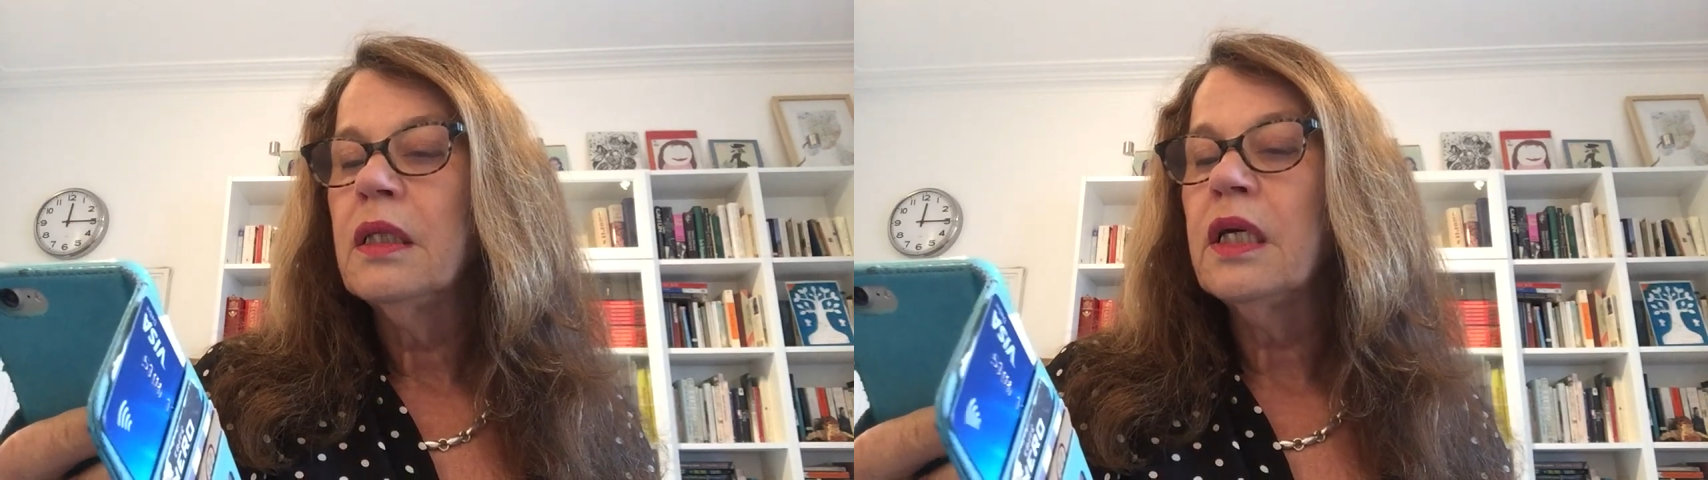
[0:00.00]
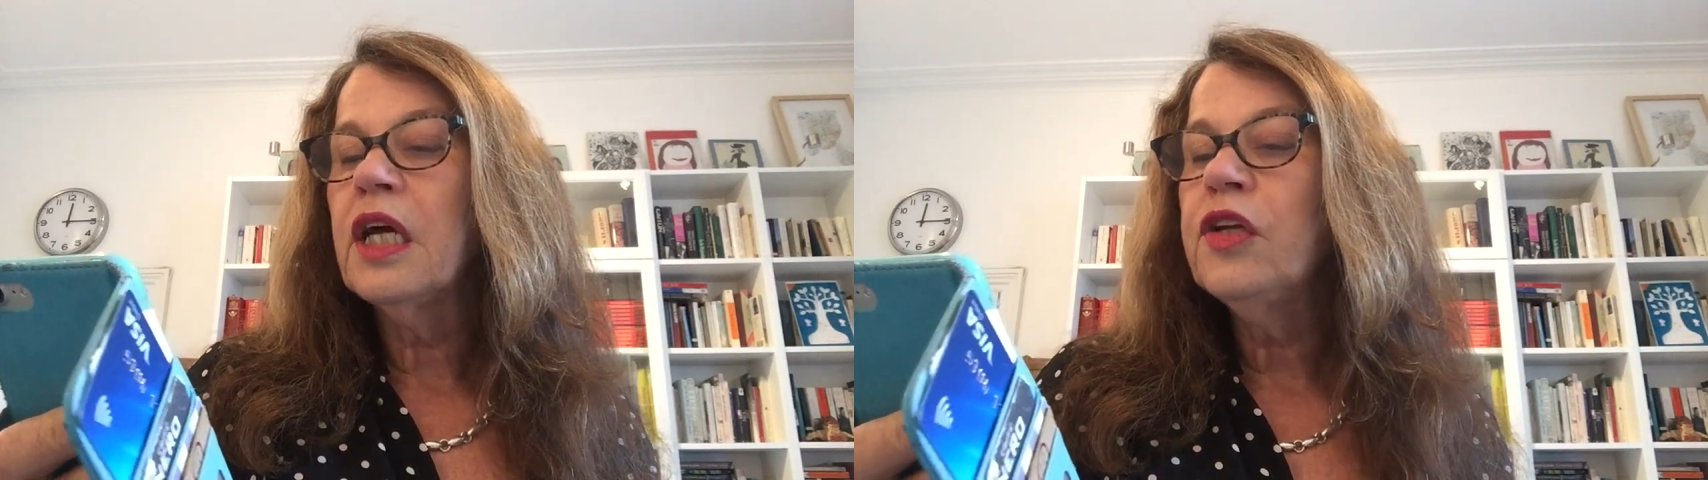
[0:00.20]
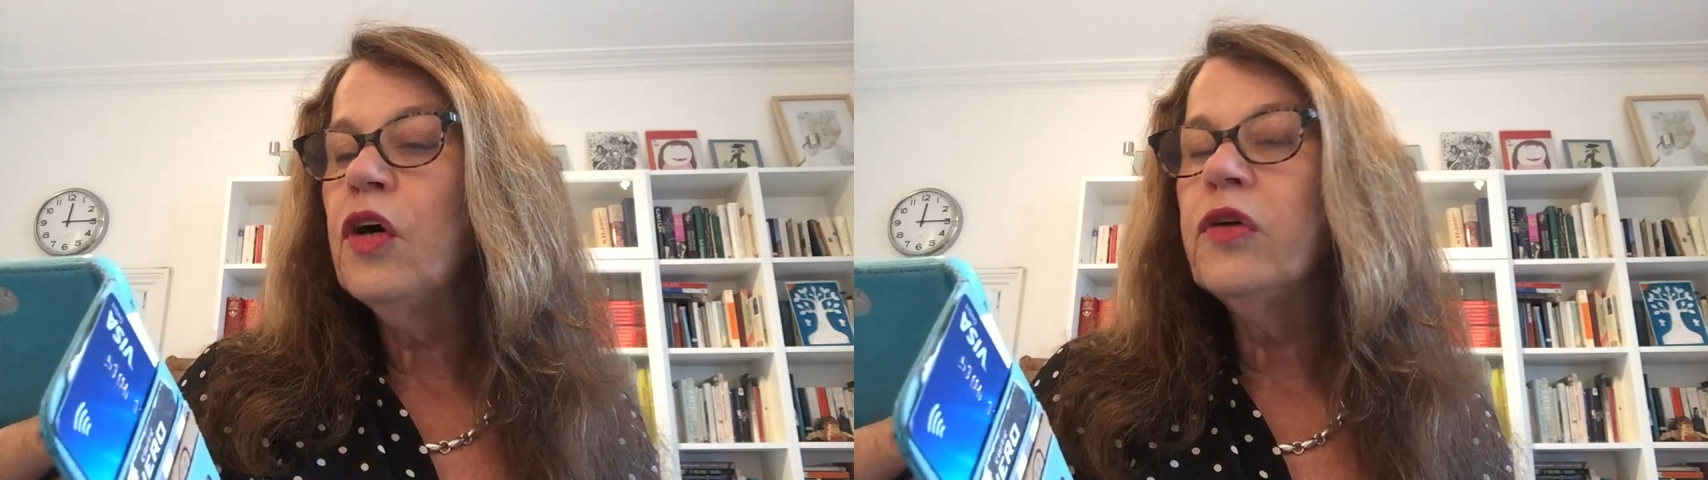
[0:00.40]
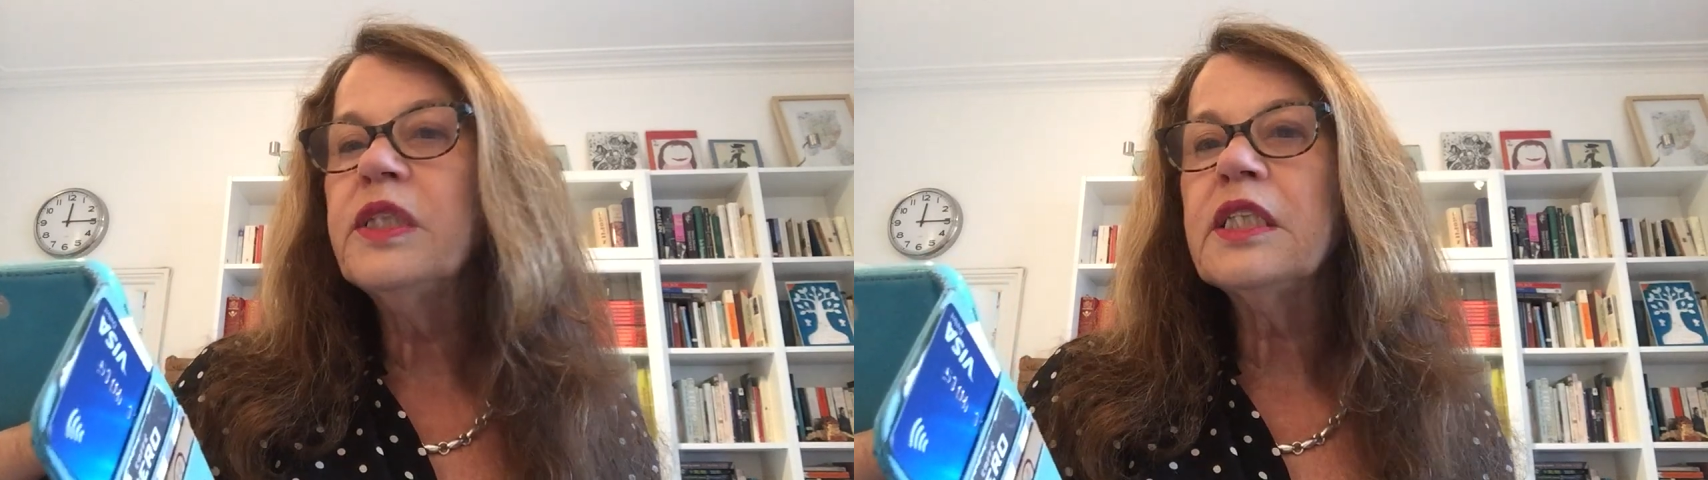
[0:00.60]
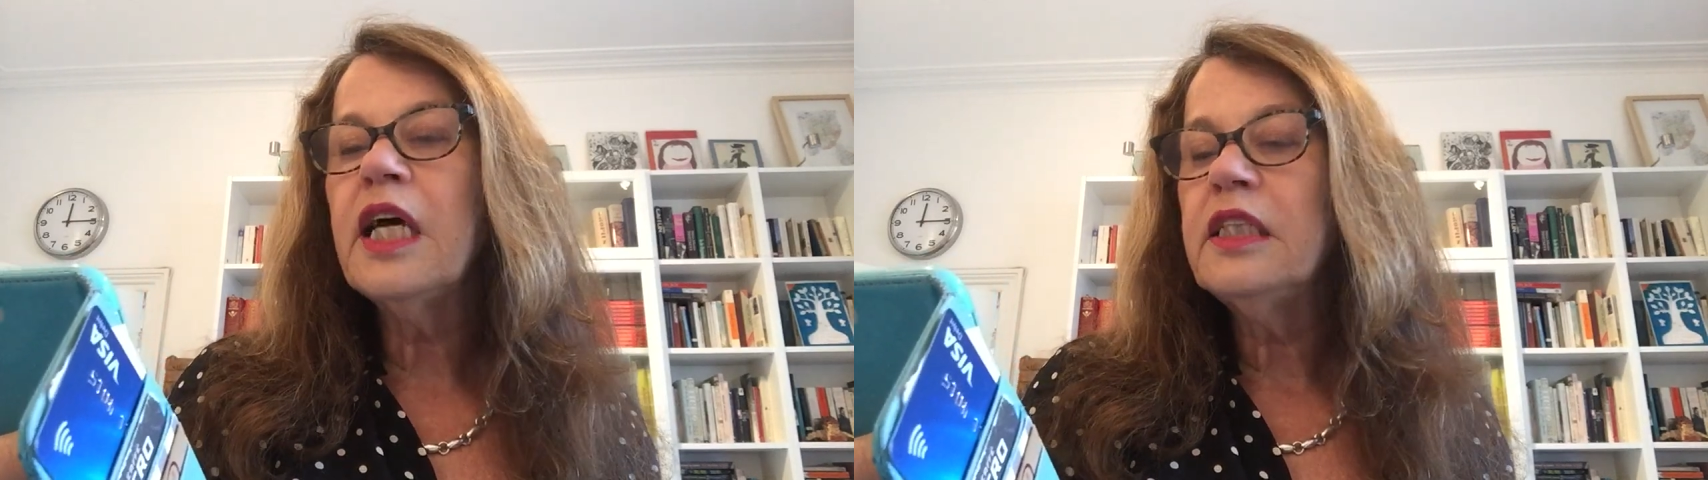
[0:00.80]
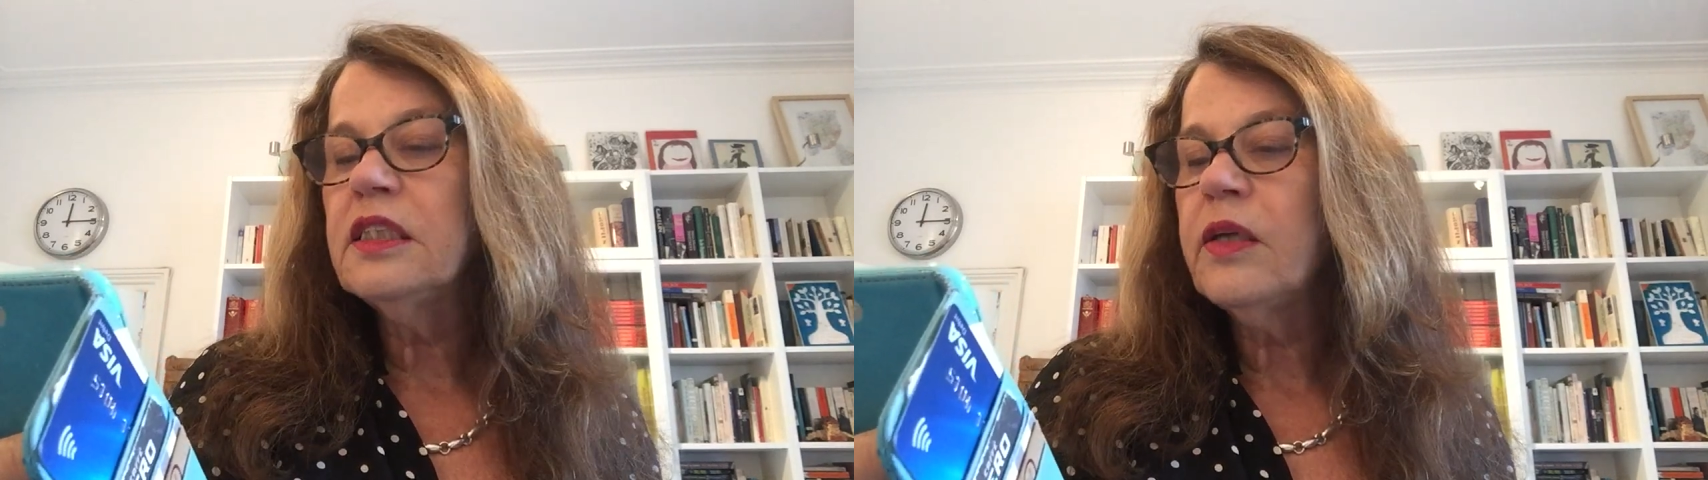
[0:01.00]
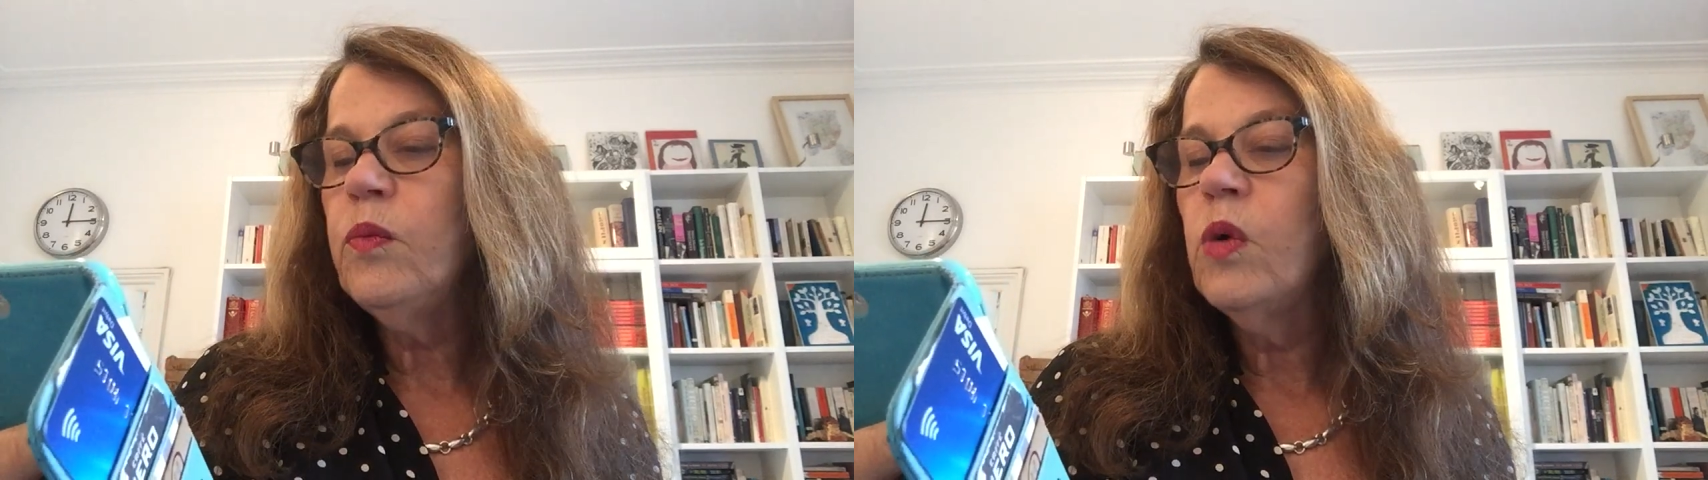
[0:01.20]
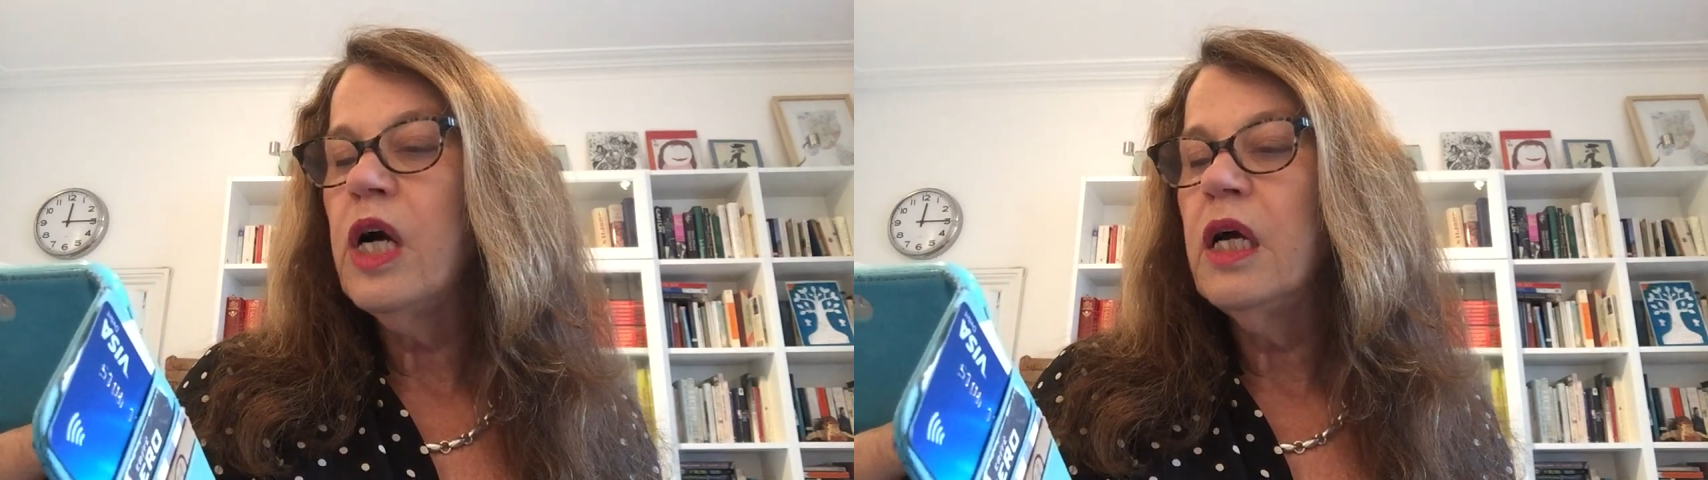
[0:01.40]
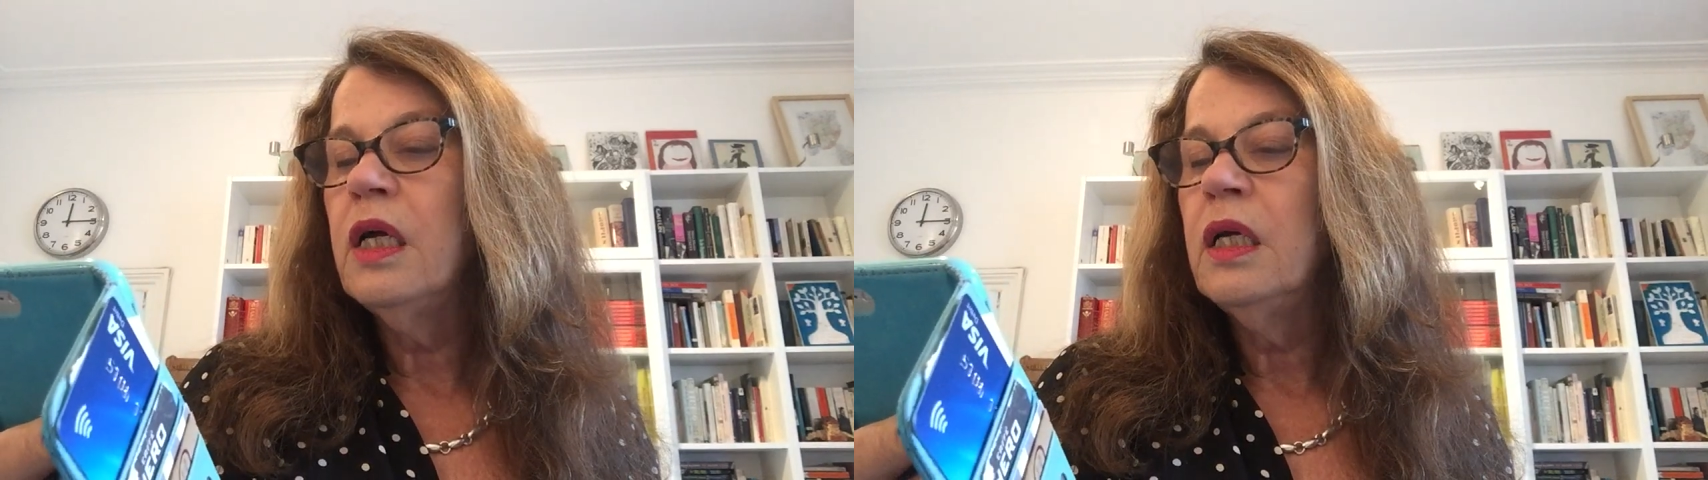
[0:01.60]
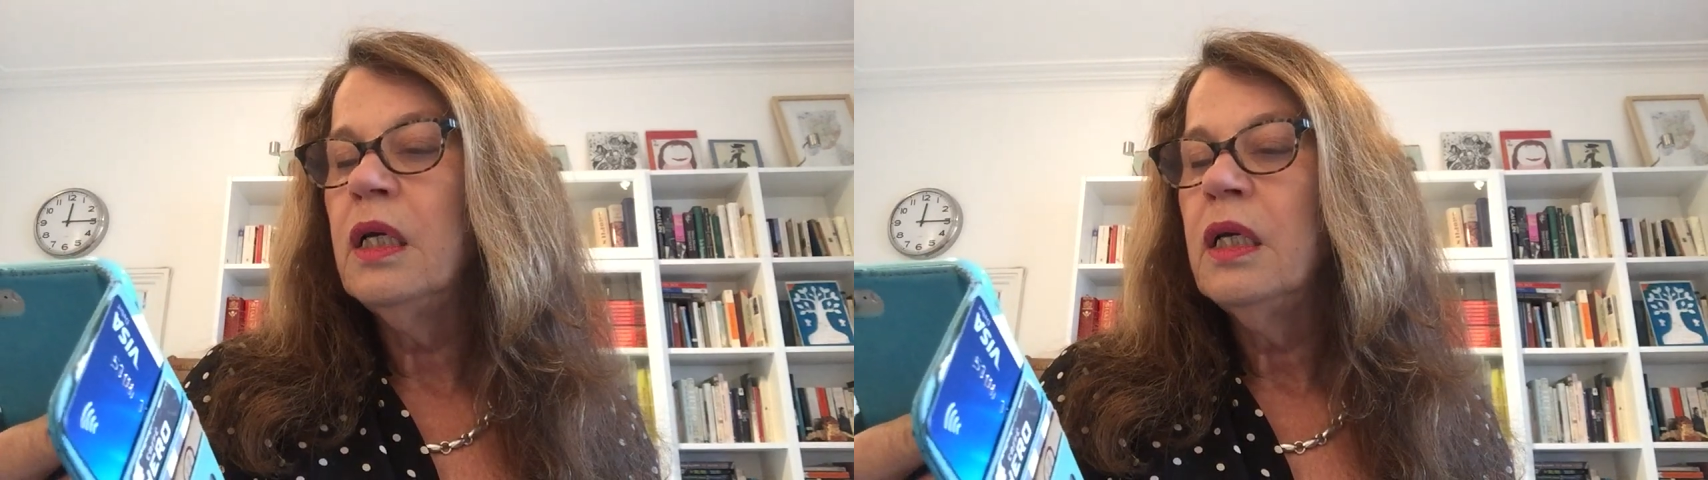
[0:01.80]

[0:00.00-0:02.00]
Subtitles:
that I know is there somewhere,